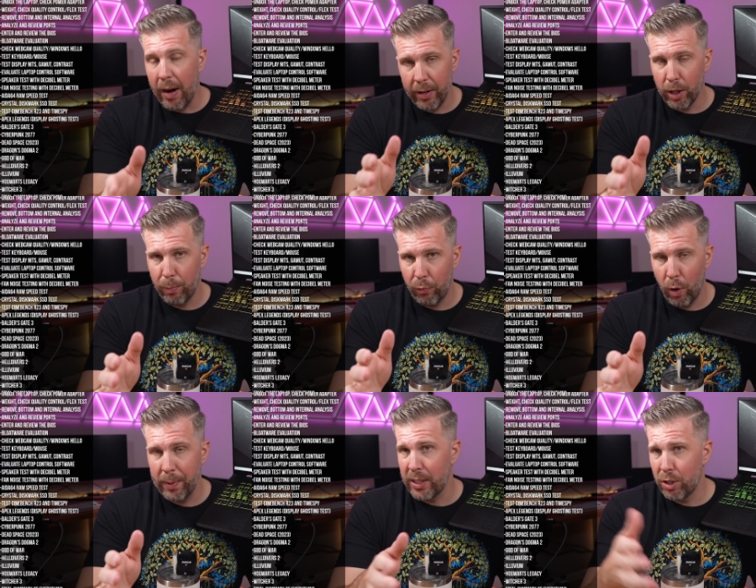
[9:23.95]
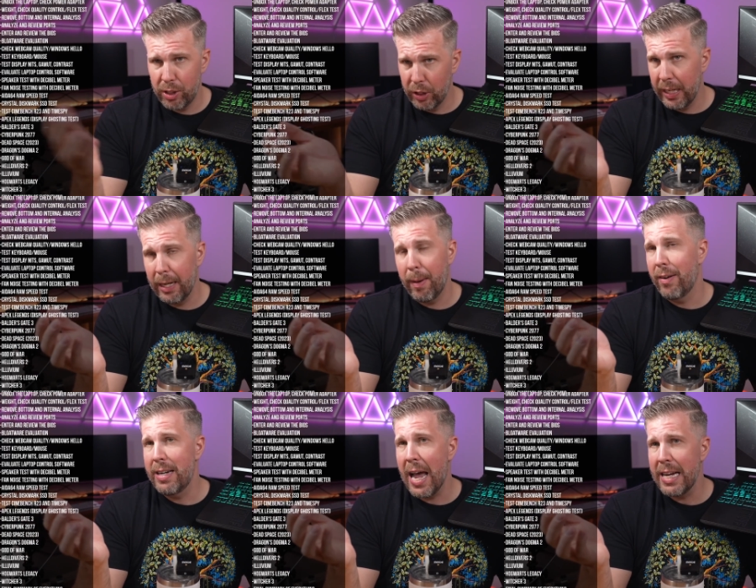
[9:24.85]
good performance and you're still getting about
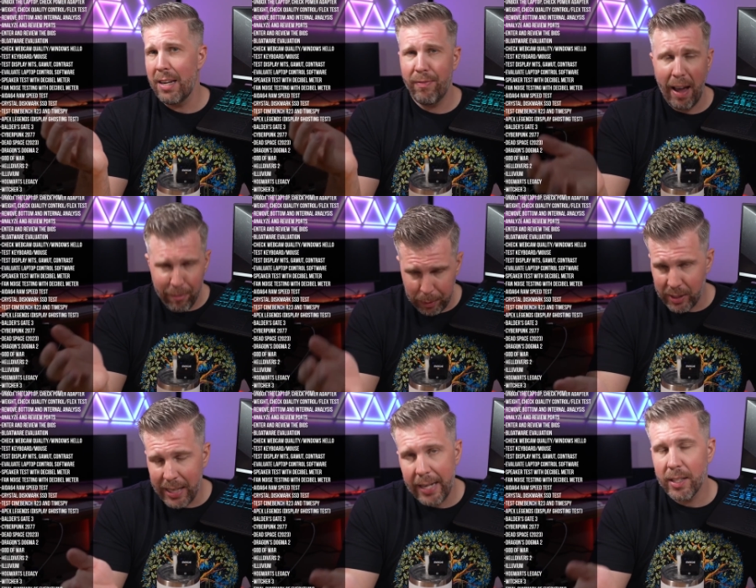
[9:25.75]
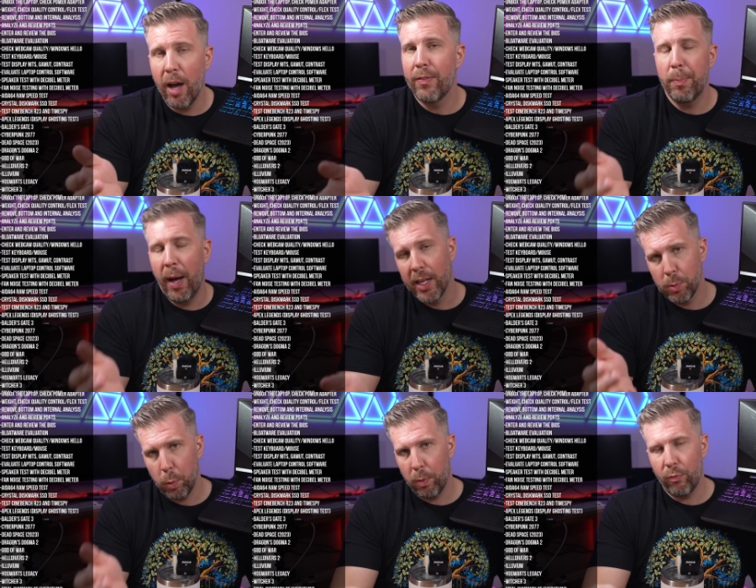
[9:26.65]
95% of the
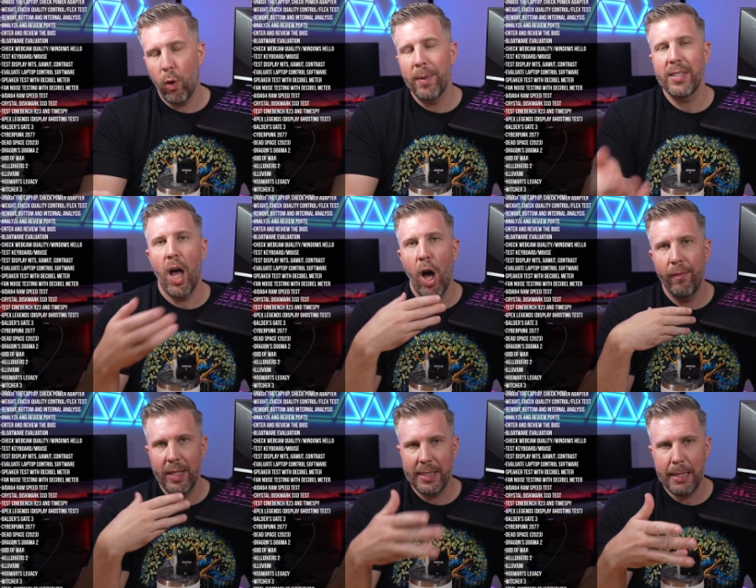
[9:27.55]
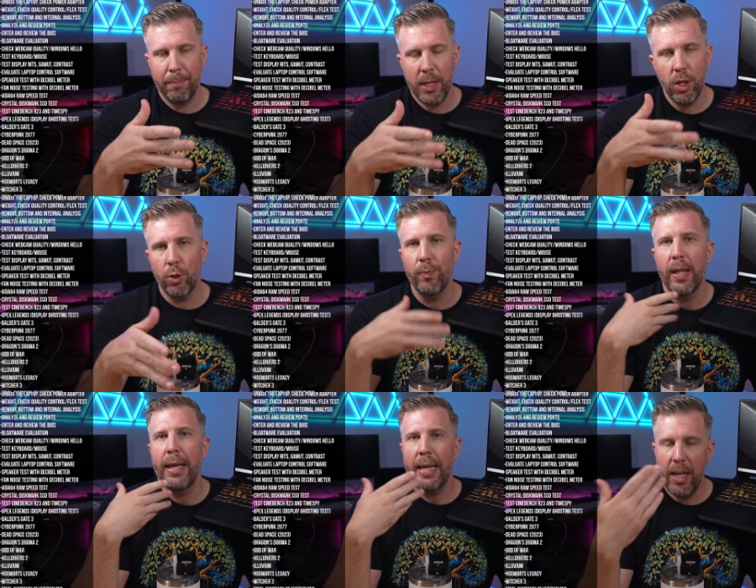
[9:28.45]
possible performance of the CPU,
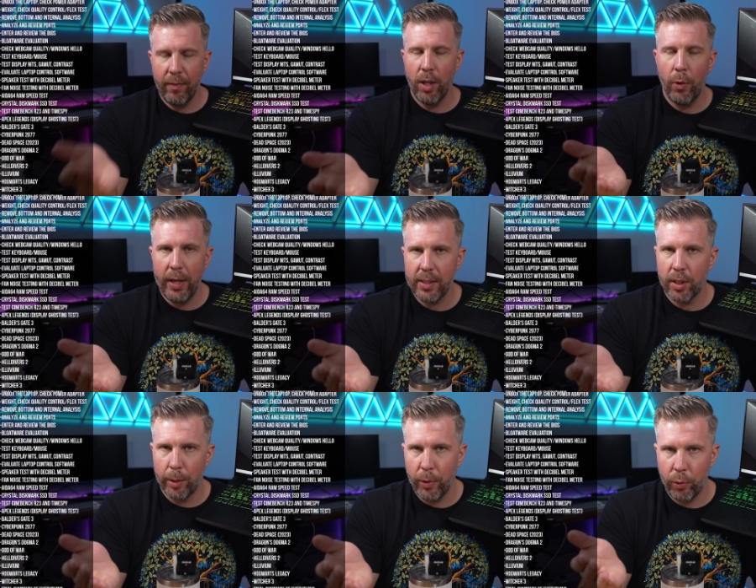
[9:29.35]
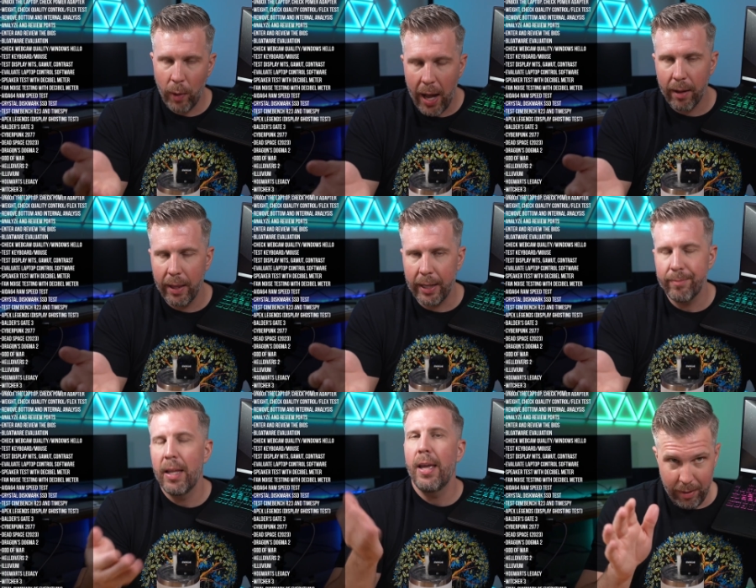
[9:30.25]
even though it is thermal throttling.
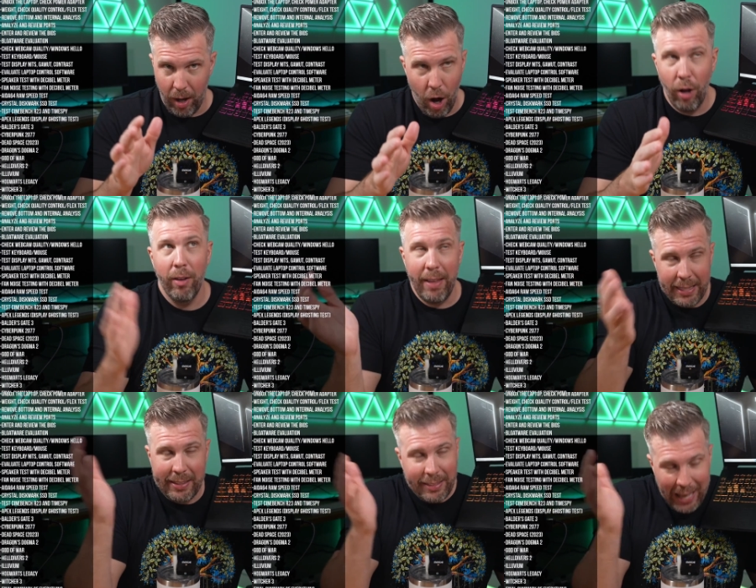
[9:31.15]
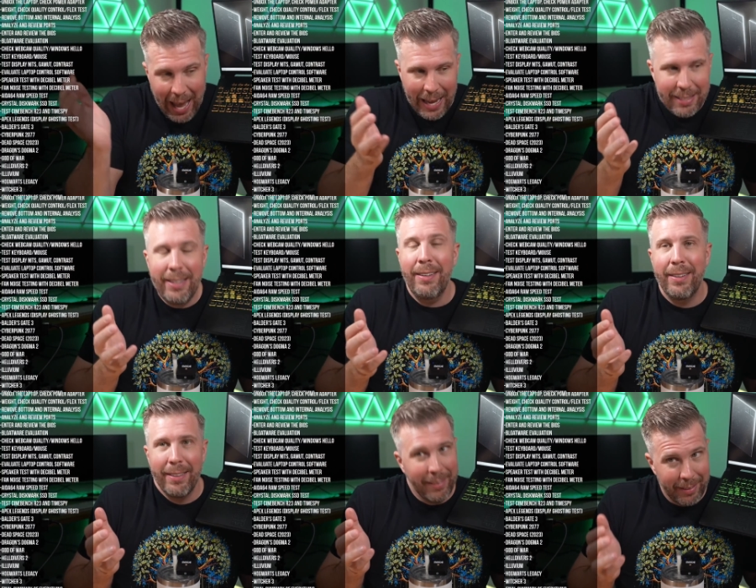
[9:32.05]
All of that said,
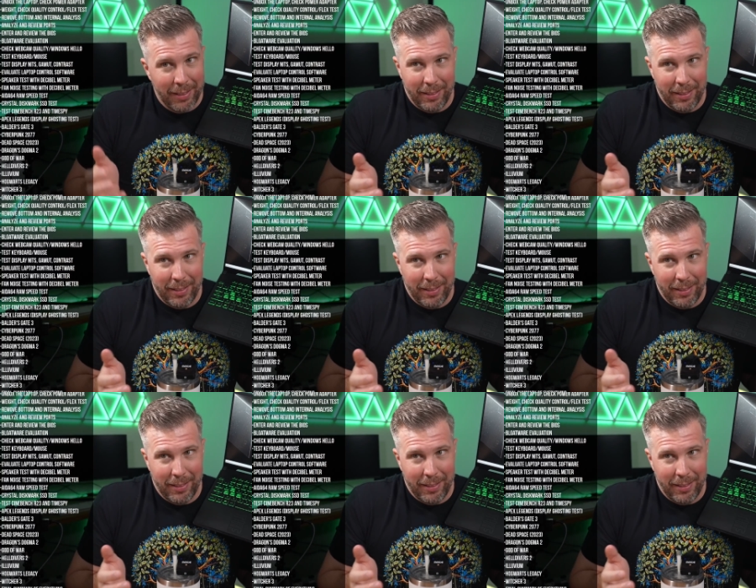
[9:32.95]
the